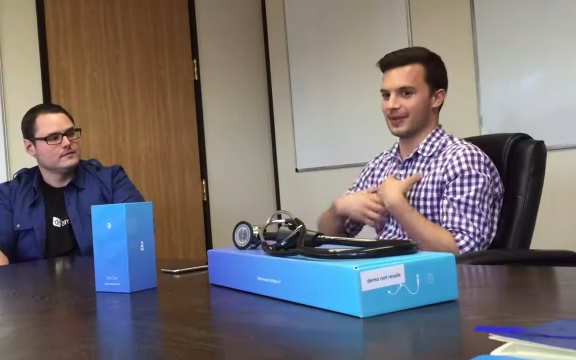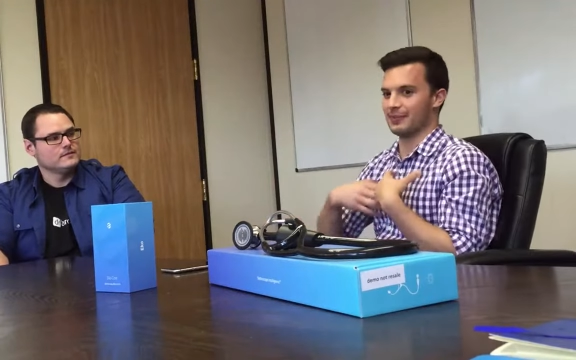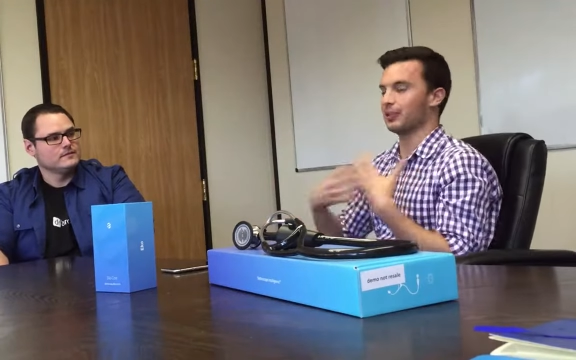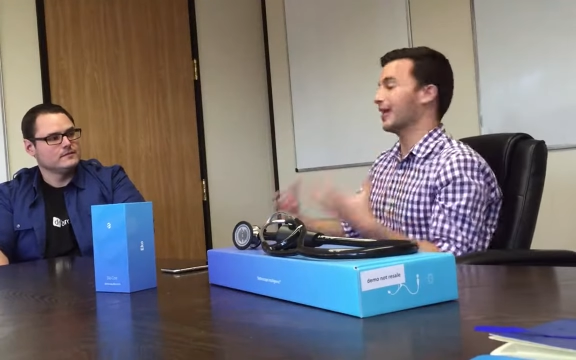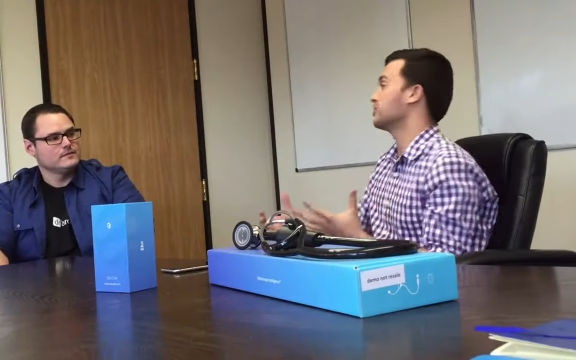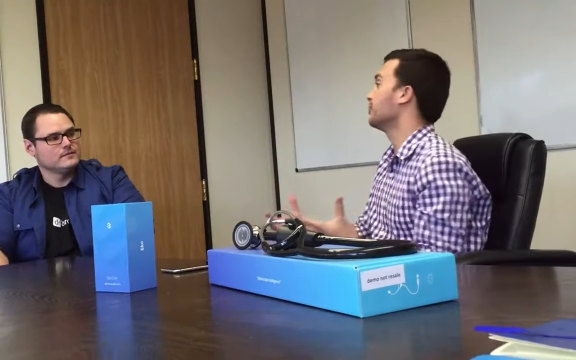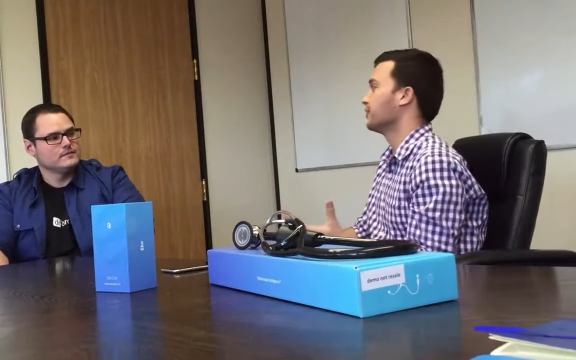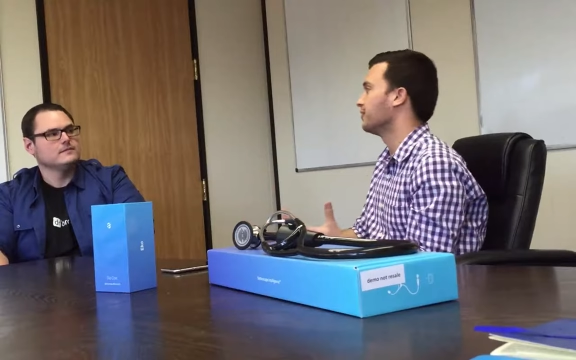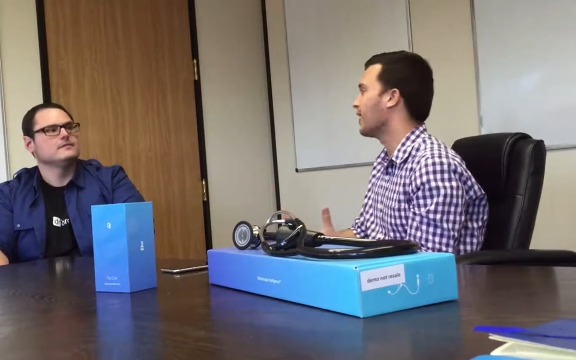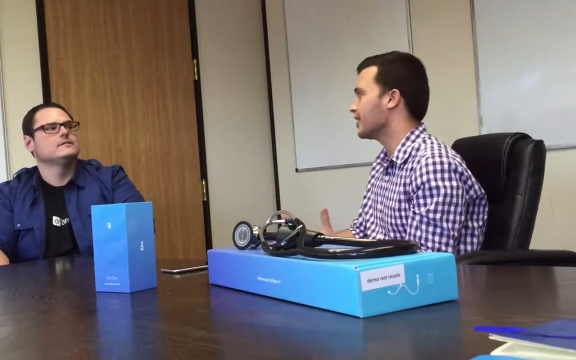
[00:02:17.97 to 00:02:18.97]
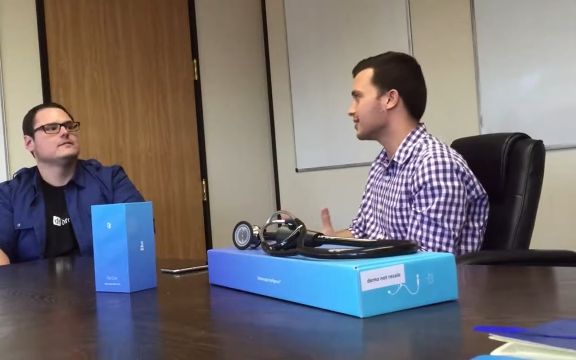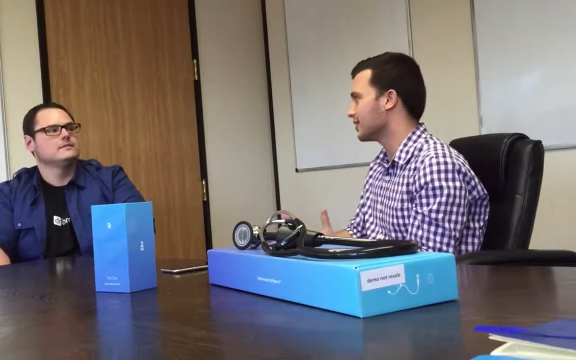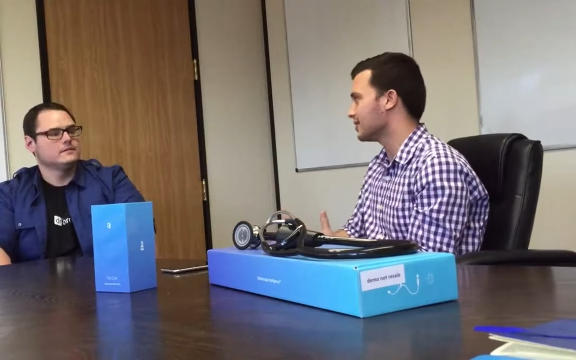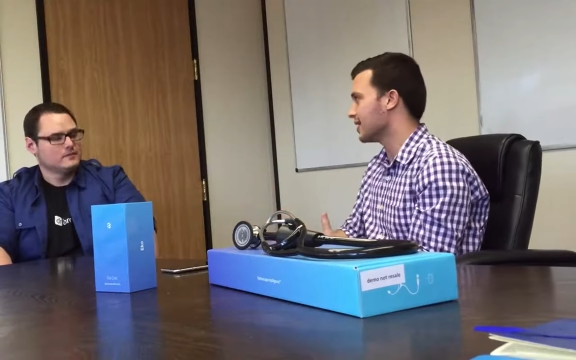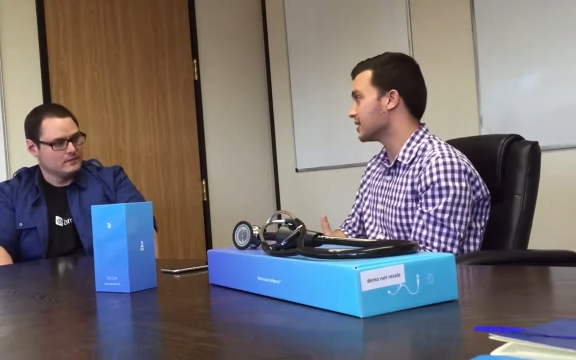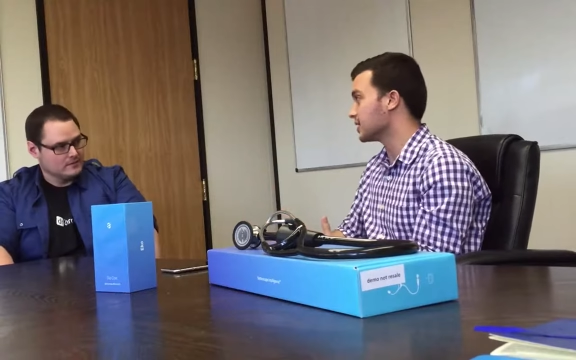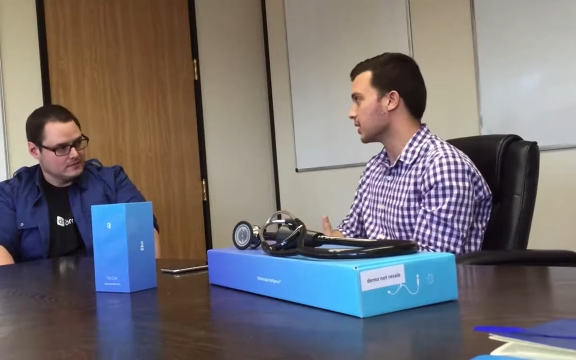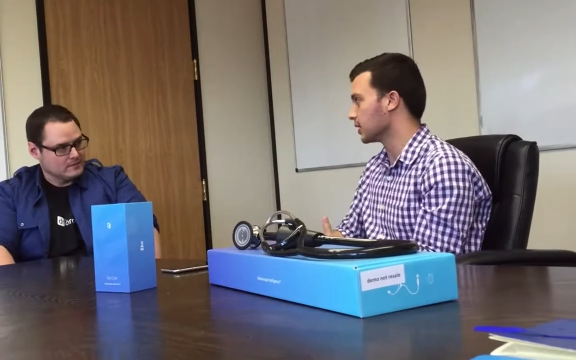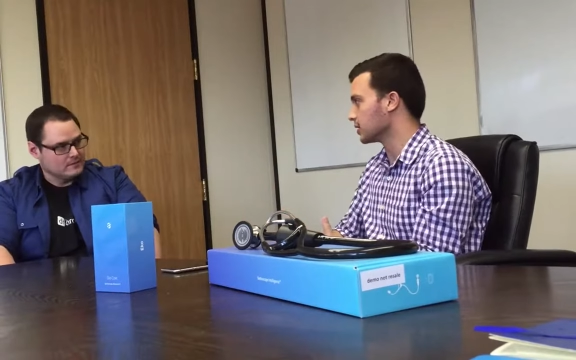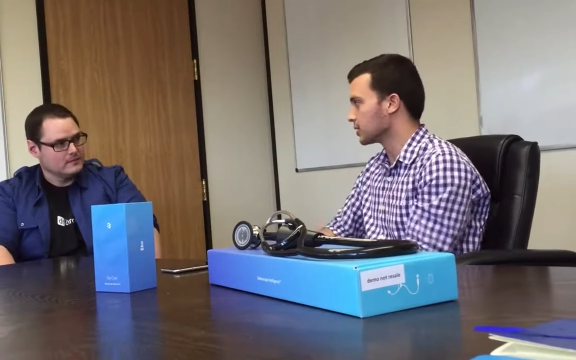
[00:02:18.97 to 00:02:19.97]
Speaker 1: implantable device that takes
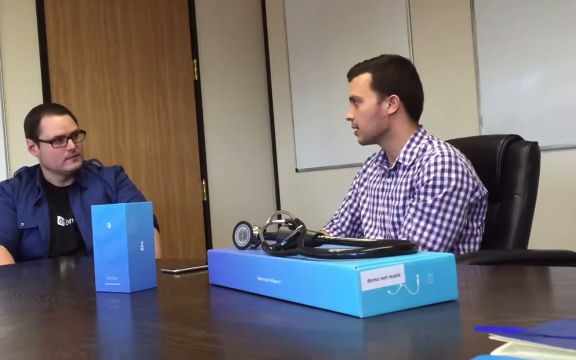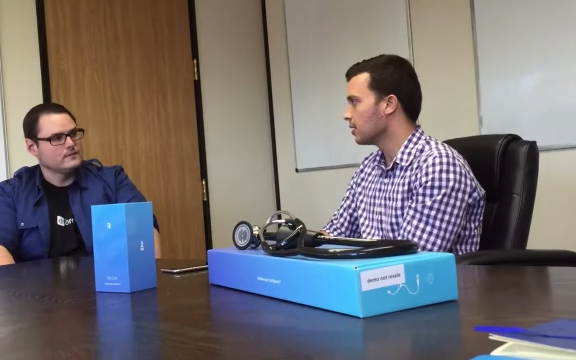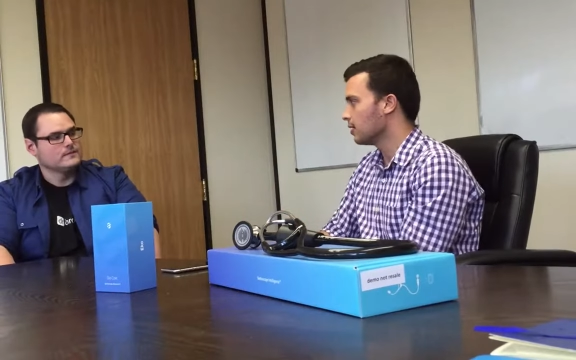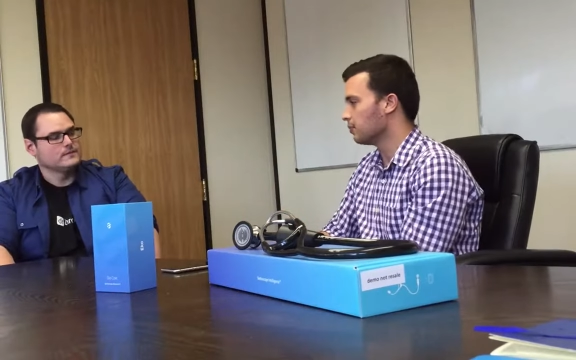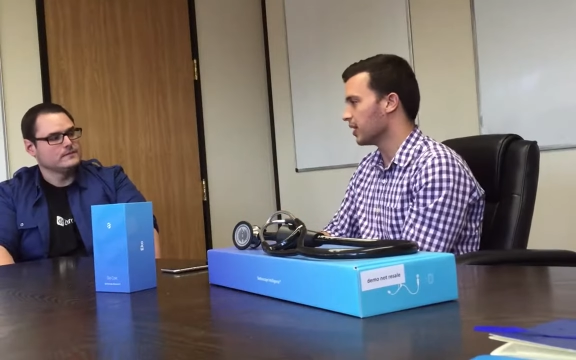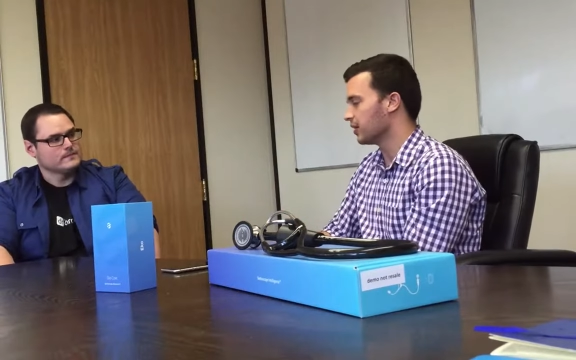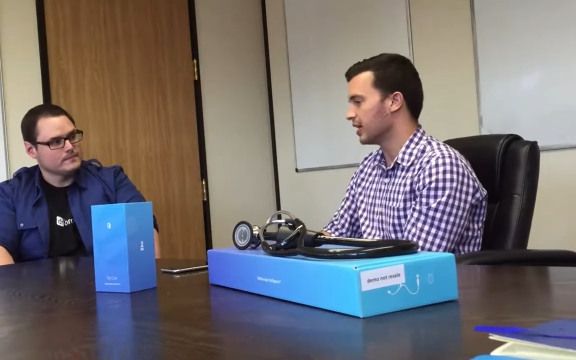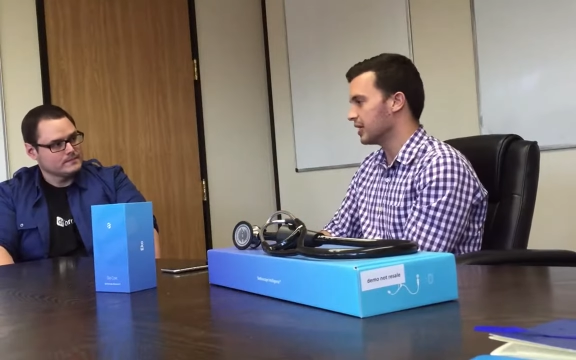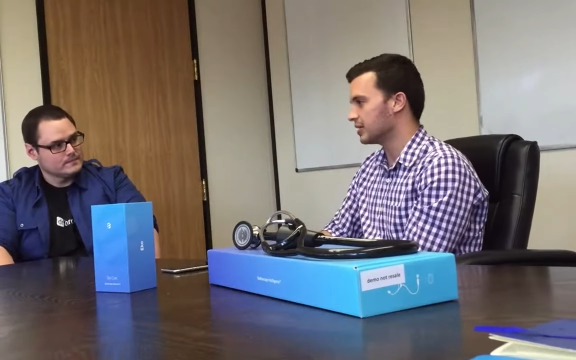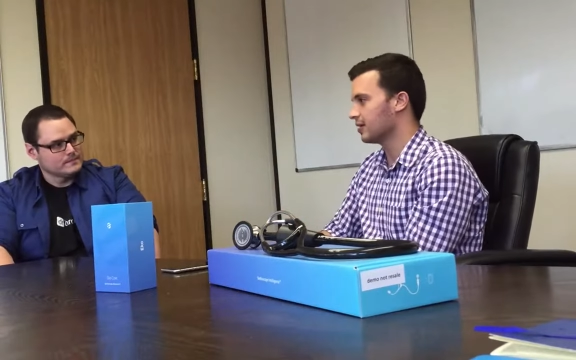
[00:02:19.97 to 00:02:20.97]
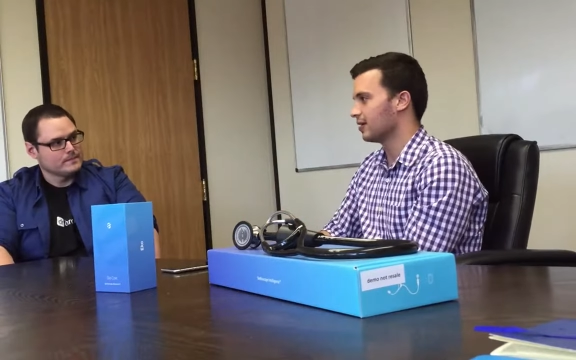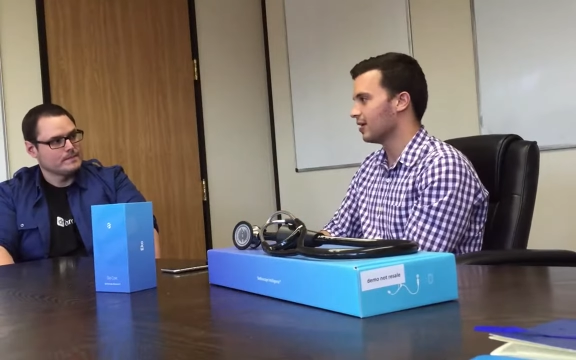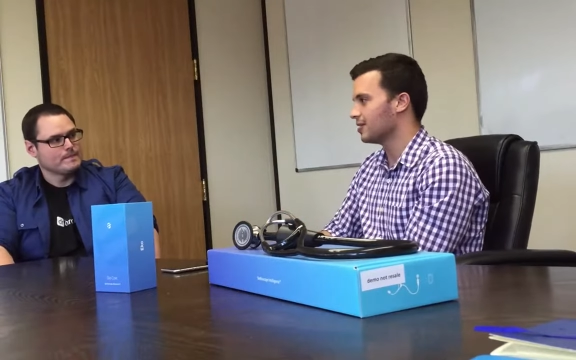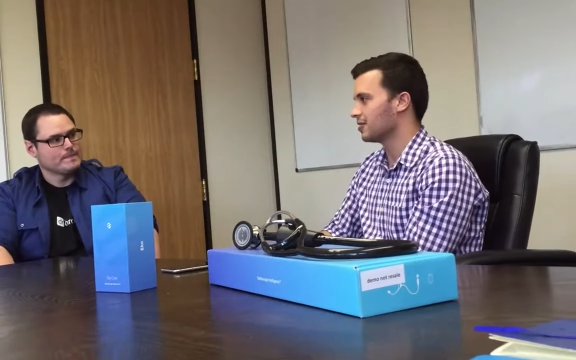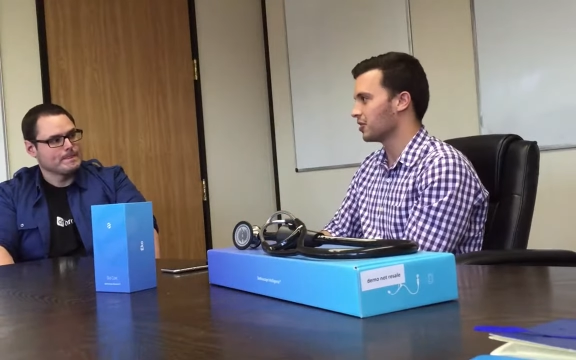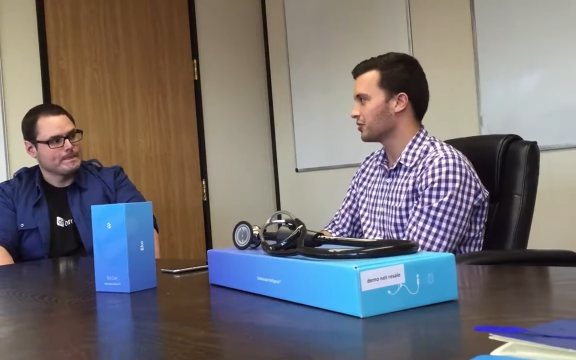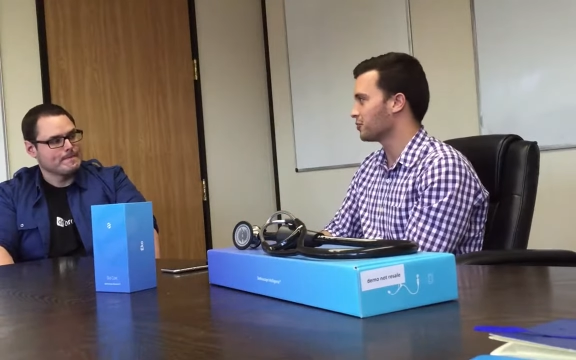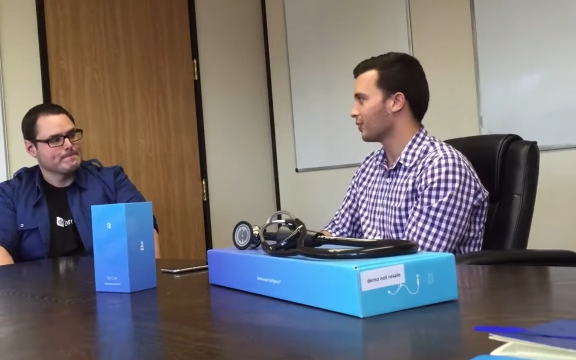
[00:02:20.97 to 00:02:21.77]
years. But it is an arduous